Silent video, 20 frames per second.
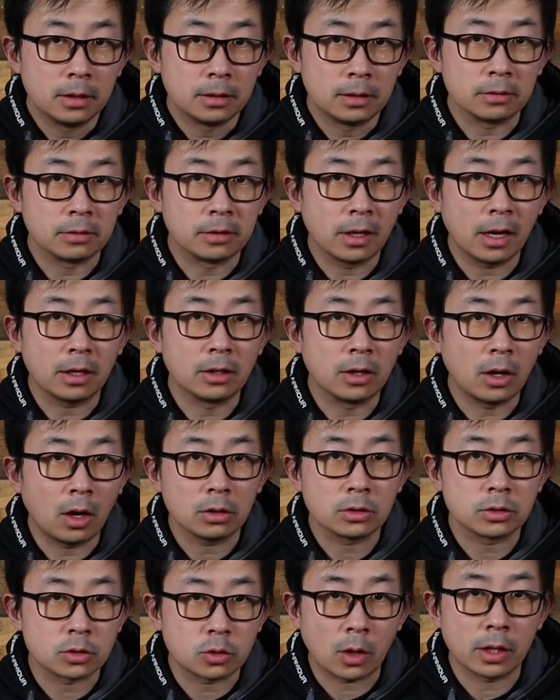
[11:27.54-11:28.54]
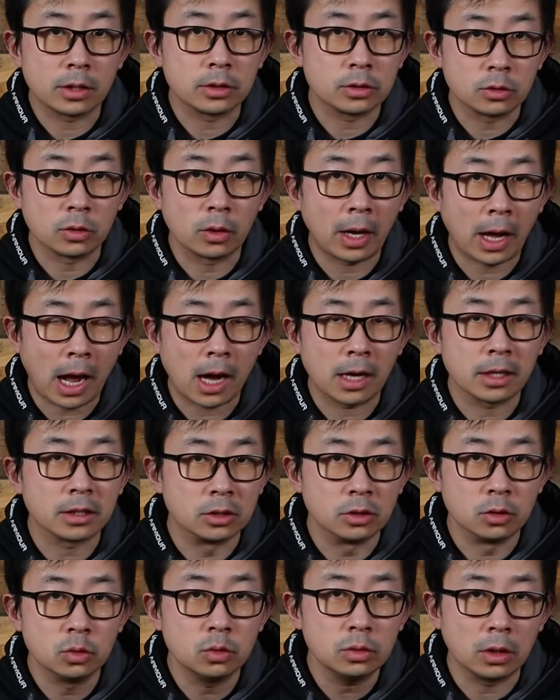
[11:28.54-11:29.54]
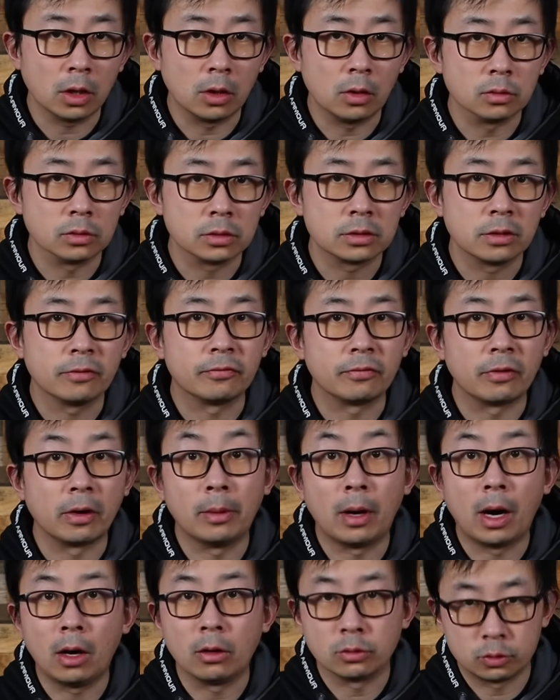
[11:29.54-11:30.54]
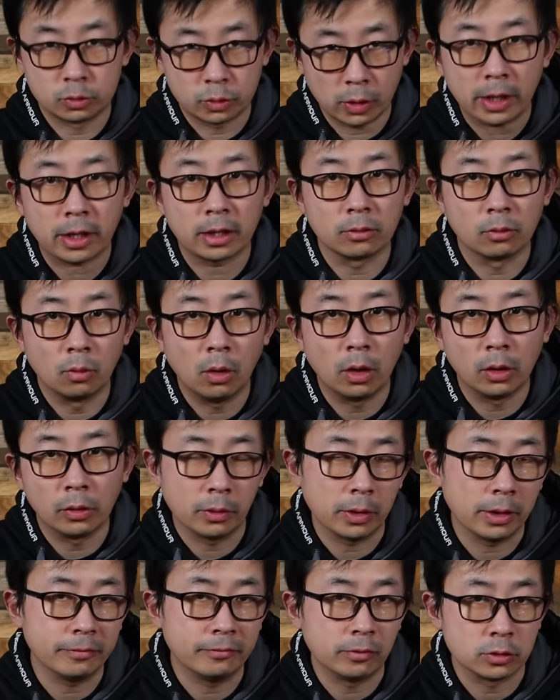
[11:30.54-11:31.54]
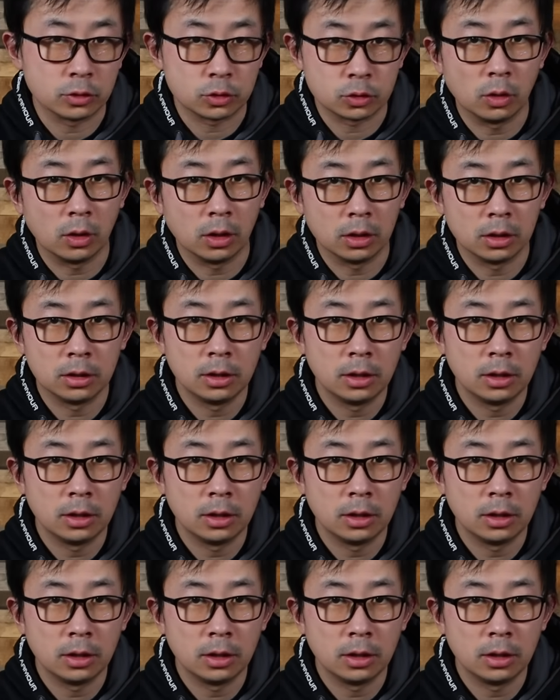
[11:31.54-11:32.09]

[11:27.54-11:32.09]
Now, they are not trying to hide noodles from our dragon warrior for sure.